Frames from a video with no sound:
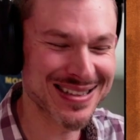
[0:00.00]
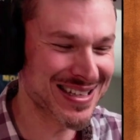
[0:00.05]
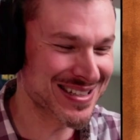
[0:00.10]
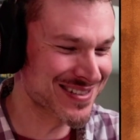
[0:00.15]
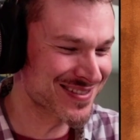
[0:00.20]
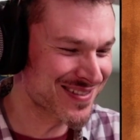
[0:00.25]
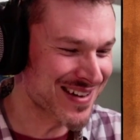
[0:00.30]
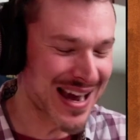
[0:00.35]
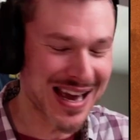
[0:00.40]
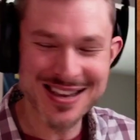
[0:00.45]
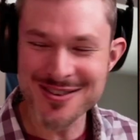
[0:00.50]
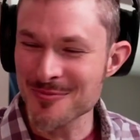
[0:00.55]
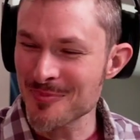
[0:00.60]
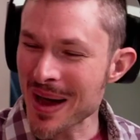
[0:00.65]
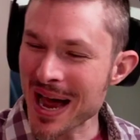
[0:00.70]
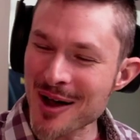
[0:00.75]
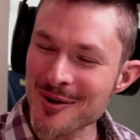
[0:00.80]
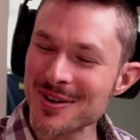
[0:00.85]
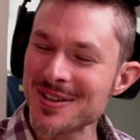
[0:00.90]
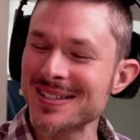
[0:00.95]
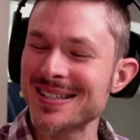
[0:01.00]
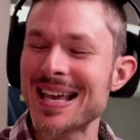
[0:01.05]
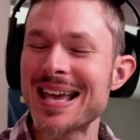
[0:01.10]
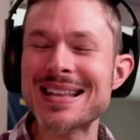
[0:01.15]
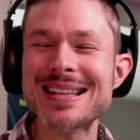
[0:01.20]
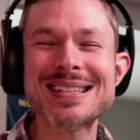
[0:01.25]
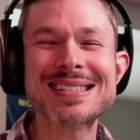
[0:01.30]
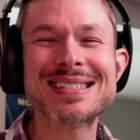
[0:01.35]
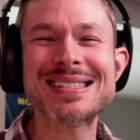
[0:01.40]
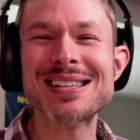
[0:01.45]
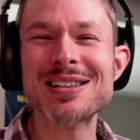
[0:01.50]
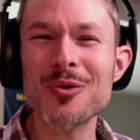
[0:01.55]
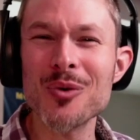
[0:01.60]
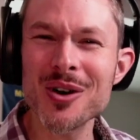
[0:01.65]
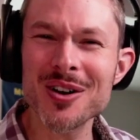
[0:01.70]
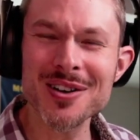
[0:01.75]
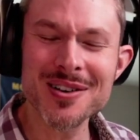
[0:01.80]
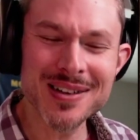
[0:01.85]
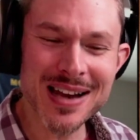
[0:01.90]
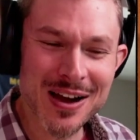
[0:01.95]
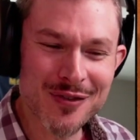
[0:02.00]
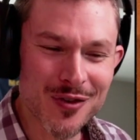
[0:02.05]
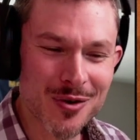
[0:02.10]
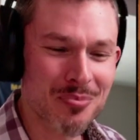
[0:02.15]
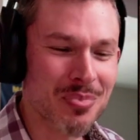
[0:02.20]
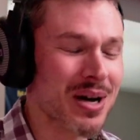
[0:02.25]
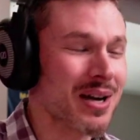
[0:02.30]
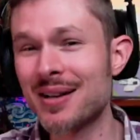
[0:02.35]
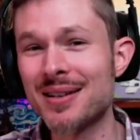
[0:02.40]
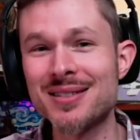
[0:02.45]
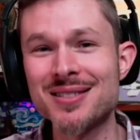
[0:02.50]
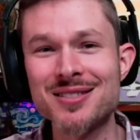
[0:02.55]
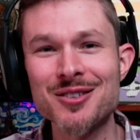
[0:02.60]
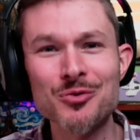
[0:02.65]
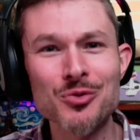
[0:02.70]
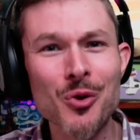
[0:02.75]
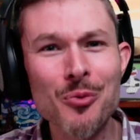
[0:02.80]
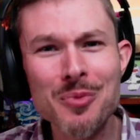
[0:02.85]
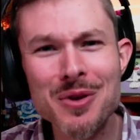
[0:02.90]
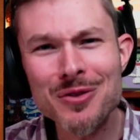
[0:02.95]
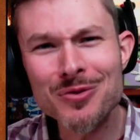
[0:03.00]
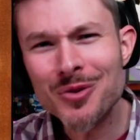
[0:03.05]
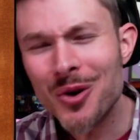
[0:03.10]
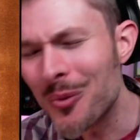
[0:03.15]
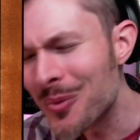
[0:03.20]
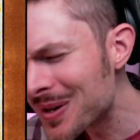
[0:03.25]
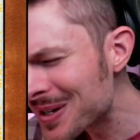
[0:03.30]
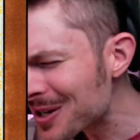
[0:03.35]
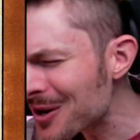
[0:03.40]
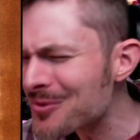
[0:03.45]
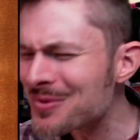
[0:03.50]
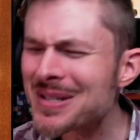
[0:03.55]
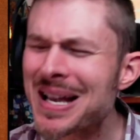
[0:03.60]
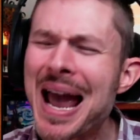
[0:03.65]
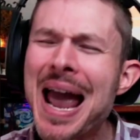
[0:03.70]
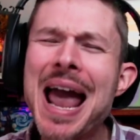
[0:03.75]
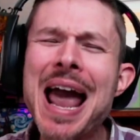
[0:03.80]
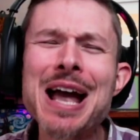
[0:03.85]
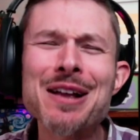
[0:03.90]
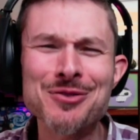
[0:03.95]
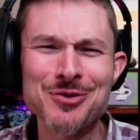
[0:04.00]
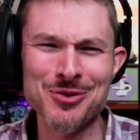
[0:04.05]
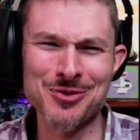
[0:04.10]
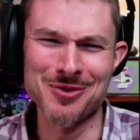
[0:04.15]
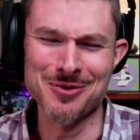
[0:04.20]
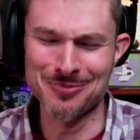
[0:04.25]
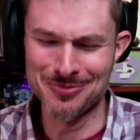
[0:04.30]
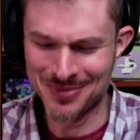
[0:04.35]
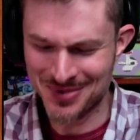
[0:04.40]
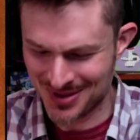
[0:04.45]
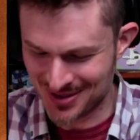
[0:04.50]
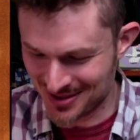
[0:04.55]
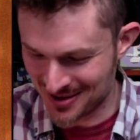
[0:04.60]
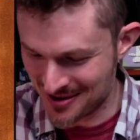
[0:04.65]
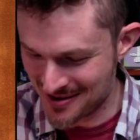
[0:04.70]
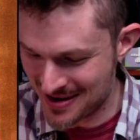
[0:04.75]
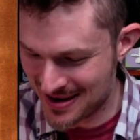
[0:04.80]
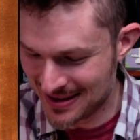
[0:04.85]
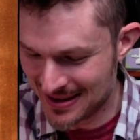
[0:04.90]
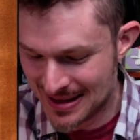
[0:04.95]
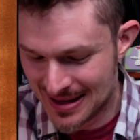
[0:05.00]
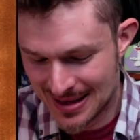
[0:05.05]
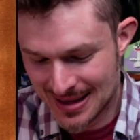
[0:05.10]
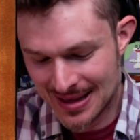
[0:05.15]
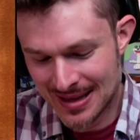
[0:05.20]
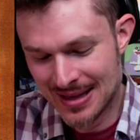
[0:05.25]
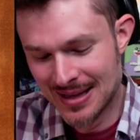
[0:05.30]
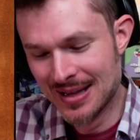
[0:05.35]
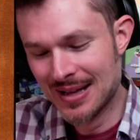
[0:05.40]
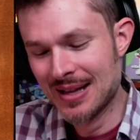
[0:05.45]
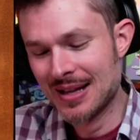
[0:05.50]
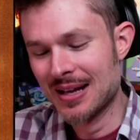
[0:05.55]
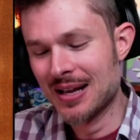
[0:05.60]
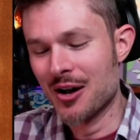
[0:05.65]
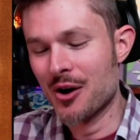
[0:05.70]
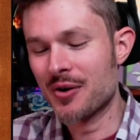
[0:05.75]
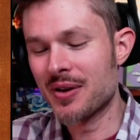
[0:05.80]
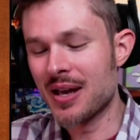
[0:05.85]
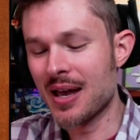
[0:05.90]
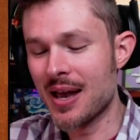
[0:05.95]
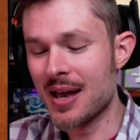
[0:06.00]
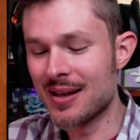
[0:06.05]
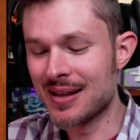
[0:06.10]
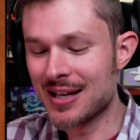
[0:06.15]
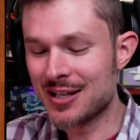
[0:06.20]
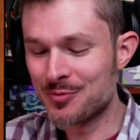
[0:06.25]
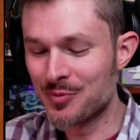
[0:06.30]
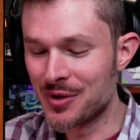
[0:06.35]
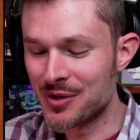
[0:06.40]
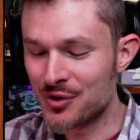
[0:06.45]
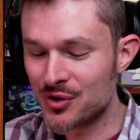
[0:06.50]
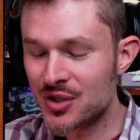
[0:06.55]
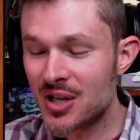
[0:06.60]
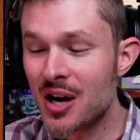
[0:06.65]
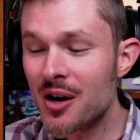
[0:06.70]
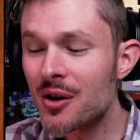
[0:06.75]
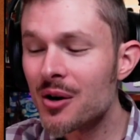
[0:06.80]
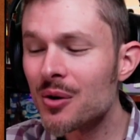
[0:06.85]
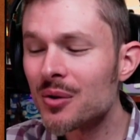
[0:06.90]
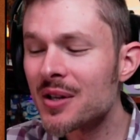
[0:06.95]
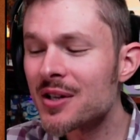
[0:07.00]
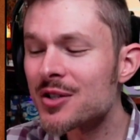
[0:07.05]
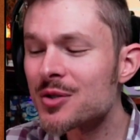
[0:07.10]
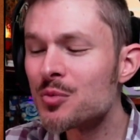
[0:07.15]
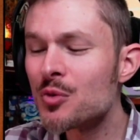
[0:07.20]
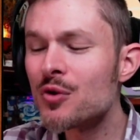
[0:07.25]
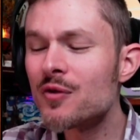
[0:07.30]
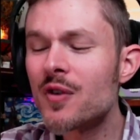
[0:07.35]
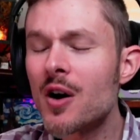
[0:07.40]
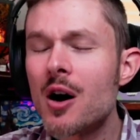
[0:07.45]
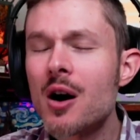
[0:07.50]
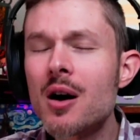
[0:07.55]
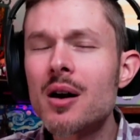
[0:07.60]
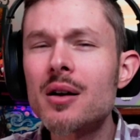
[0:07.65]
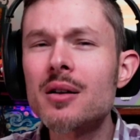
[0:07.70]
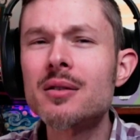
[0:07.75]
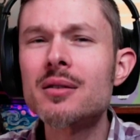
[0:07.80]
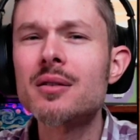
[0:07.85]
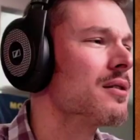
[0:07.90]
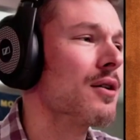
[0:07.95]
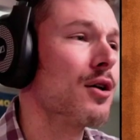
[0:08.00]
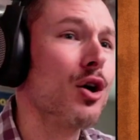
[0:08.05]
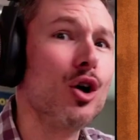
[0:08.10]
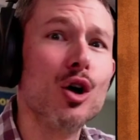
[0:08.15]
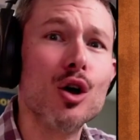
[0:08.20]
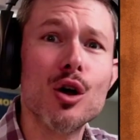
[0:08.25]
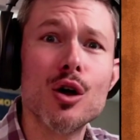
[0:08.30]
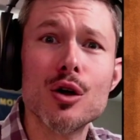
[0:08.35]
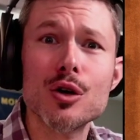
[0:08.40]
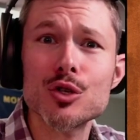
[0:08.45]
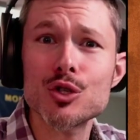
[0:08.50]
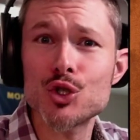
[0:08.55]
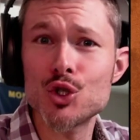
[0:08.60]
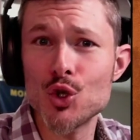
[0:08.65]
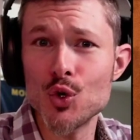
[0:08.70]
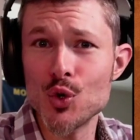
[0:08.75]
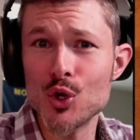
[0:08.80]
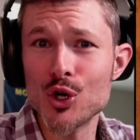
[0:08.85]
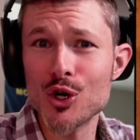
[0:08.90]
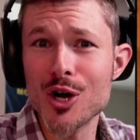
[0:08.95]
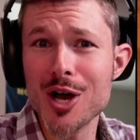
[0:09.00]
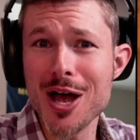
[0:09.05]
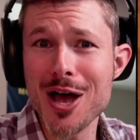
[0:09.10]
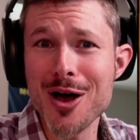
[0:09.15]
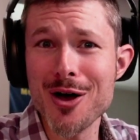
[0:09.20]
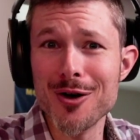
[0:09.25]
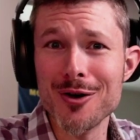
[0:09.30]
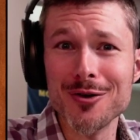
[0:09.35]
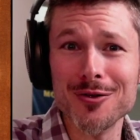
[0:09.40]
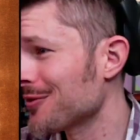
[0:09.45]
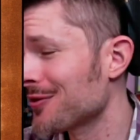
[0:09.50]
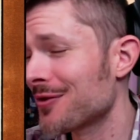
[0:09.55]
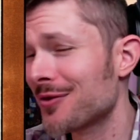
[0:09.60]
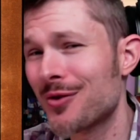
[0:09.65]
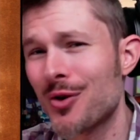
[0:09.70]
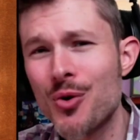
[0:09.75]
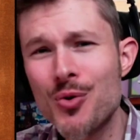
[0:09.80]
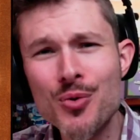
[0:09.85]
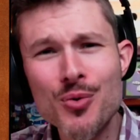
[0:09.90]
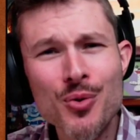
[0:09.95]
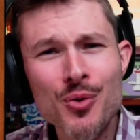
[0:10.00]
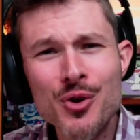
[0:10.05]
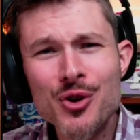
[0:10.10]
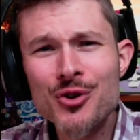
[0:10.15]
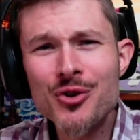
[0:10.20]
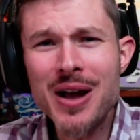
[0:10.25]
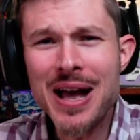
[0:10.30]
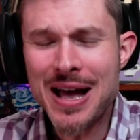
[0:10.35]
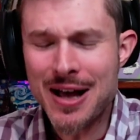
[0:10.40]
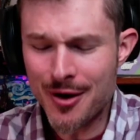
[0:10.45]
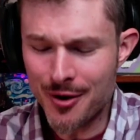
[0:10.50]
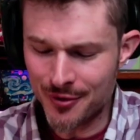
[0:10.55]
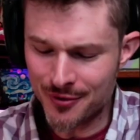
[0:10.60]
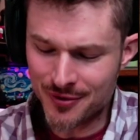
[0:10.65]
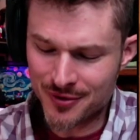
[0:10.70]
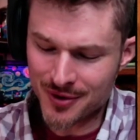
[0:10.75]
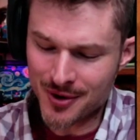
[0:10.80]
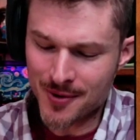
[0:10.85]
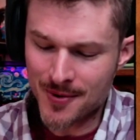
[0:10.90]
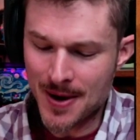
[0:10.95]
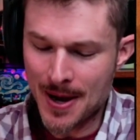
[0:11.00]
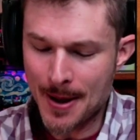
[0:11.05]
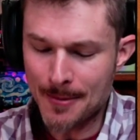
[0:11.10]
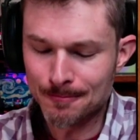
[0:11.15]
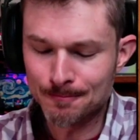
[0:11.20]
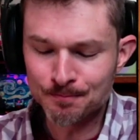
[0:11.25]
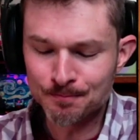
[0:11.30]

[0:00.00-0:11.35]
That's right. Your powers can't necessarily work on everybody, so don't be throwing no tantrums, all right? Okay, that's been your tarot. Let's move on to your health. Oh, your health. All right.